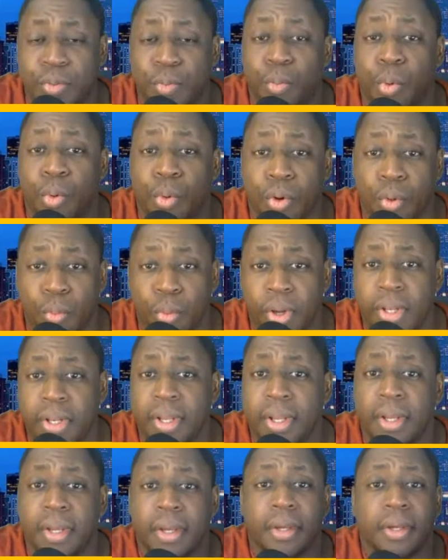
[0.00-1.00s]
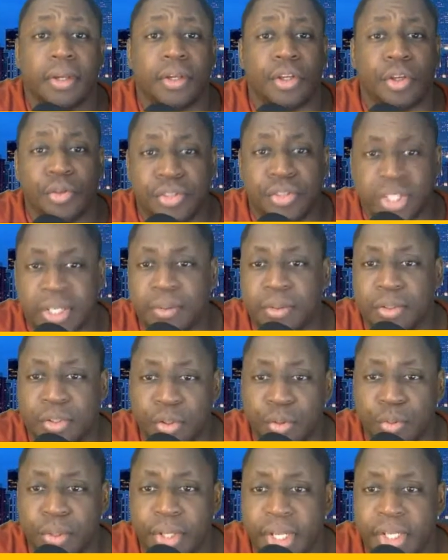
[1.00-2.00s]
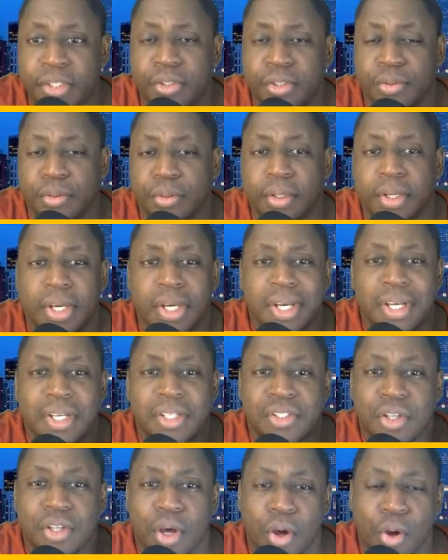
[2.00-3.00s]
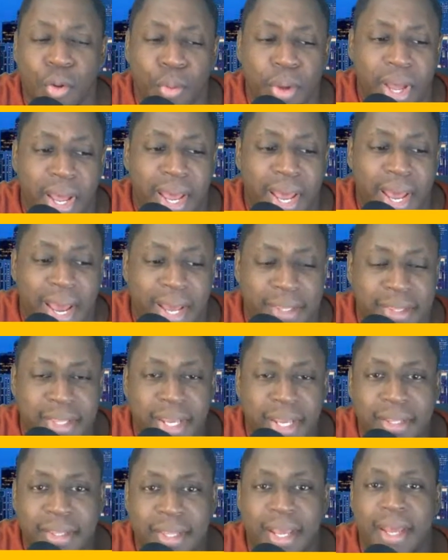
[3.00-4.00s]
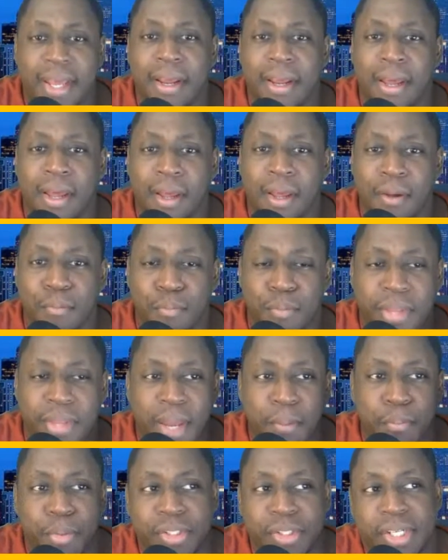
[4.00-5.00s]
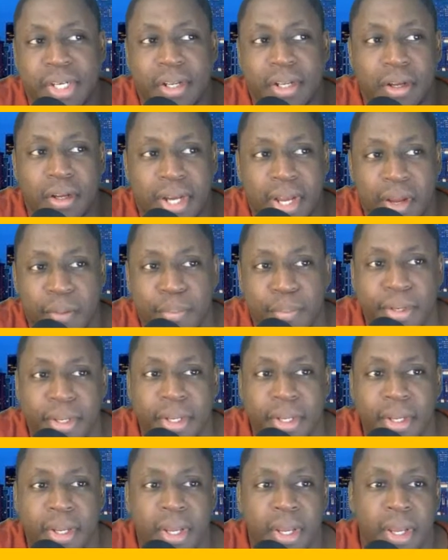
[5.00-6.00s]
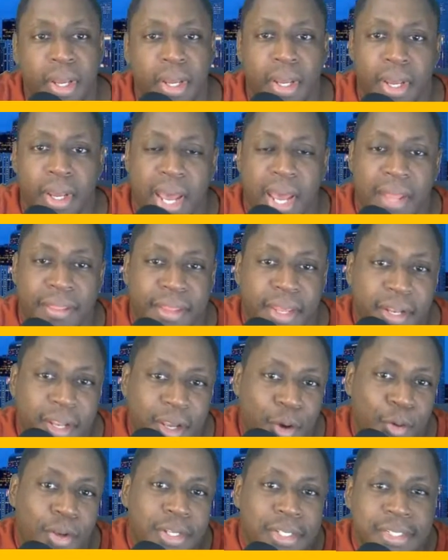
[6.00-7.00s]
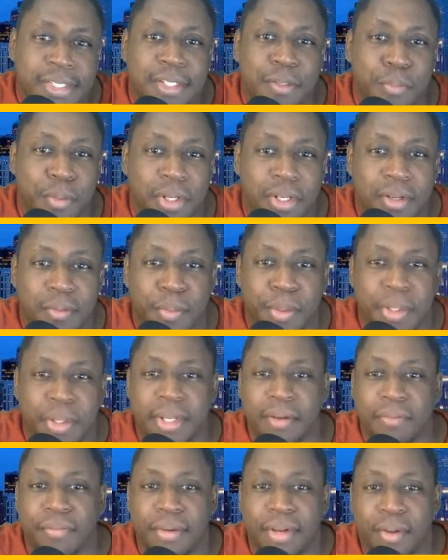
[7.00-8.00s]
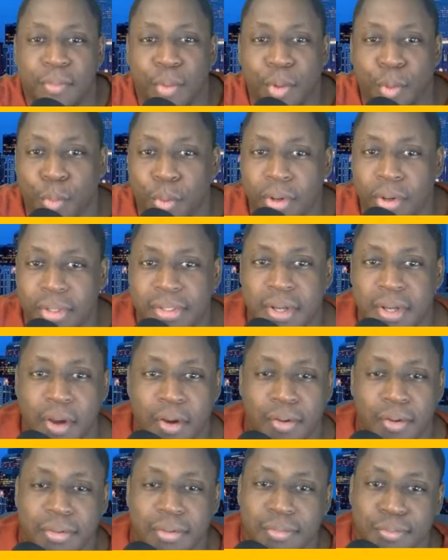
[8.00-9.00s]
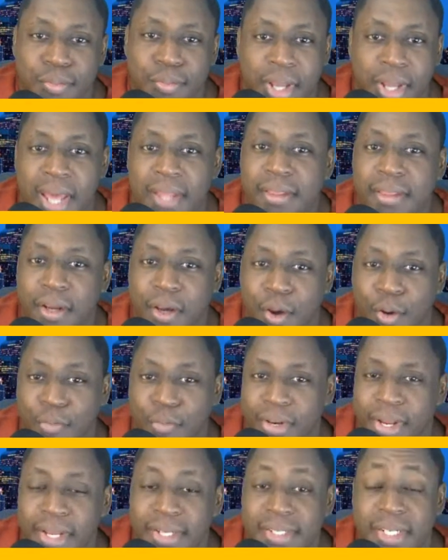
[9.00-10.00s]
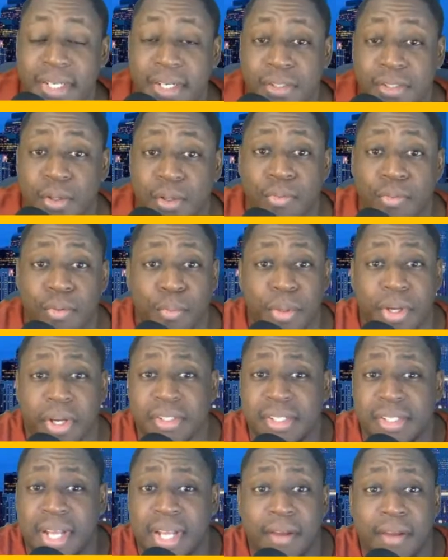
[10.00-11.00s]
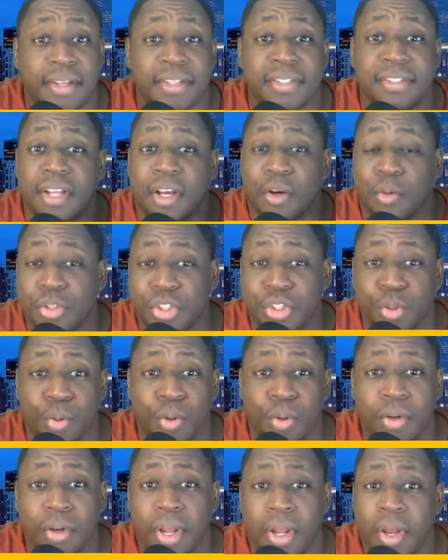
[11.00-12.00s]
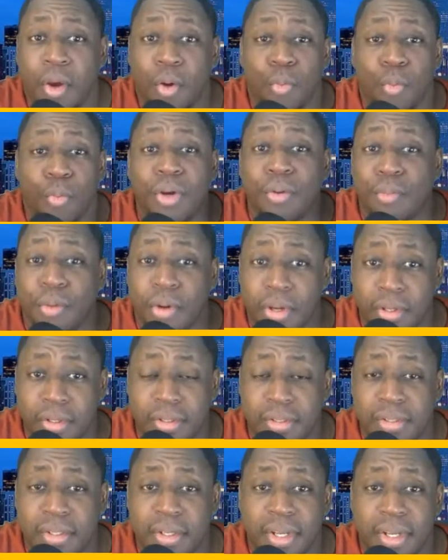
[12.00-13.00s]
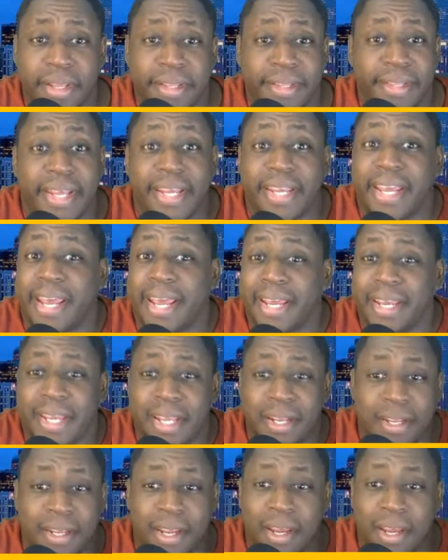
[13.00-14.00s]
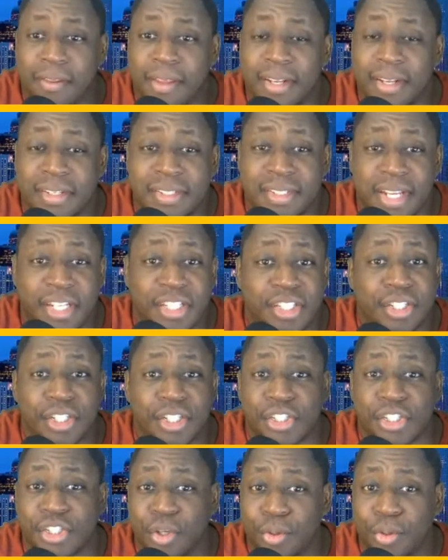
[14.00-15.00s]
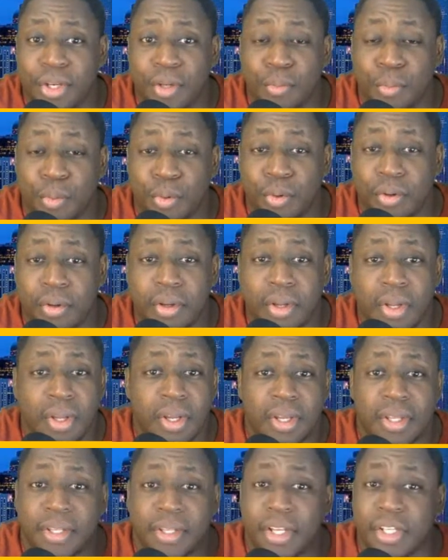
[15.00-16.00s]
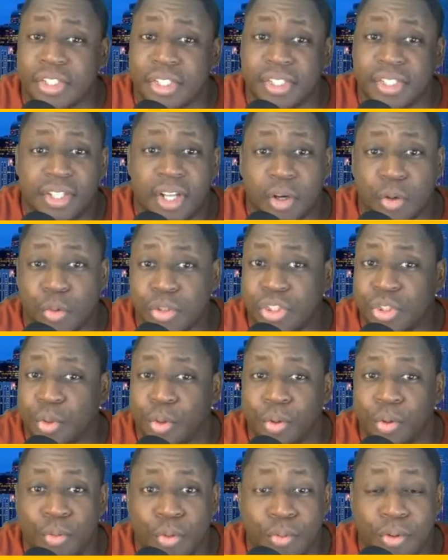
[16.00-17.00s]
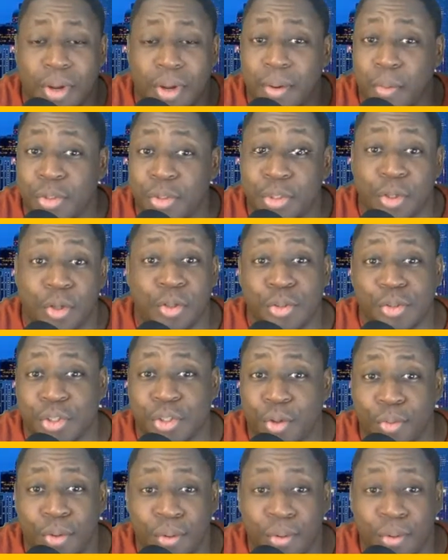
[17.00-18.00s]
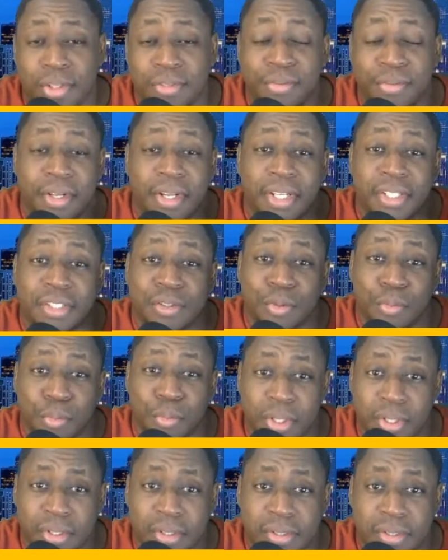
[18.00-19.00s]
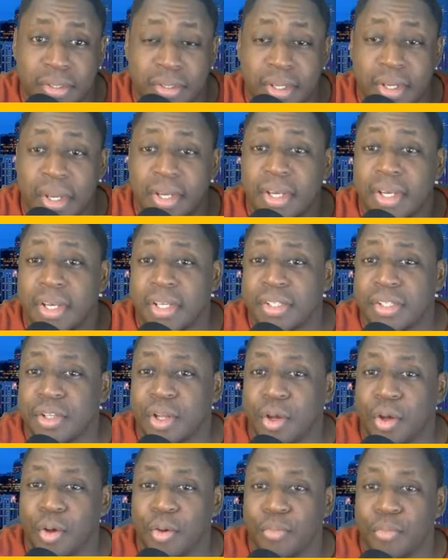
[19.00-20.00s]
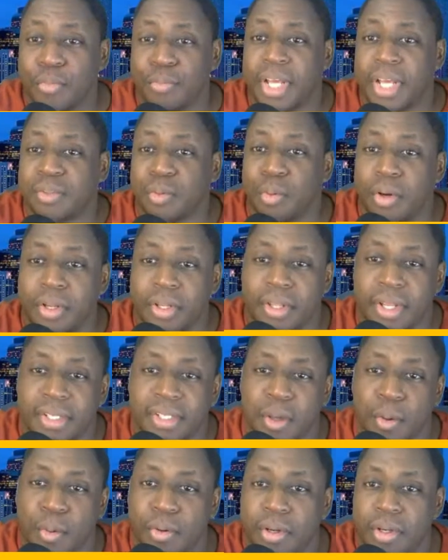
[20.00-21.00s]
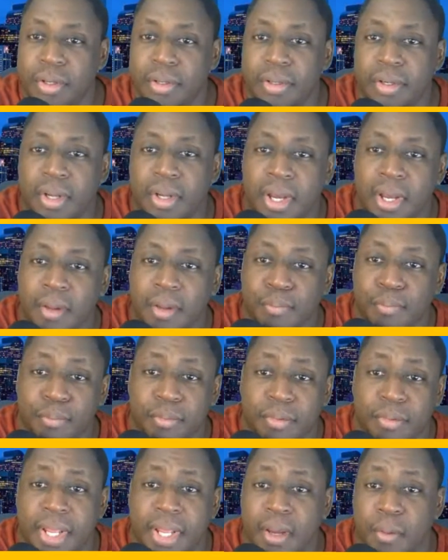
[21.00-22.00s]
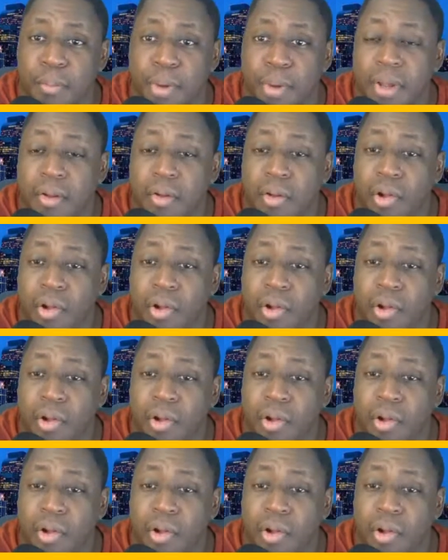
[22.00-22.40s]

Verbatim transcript: more what you seem to tune into. So I think that uh, that particular company, I think they're going to listen to me a little bit different if we were to talk after the COVID 19 is over because now they're stuck with showing reruns. They can't get together at the station and shoot anymore. They're just stuck with showing reruns. I'm like, what you going to do? Show reruns for the next two months? So that's one of the things I want to um, think about.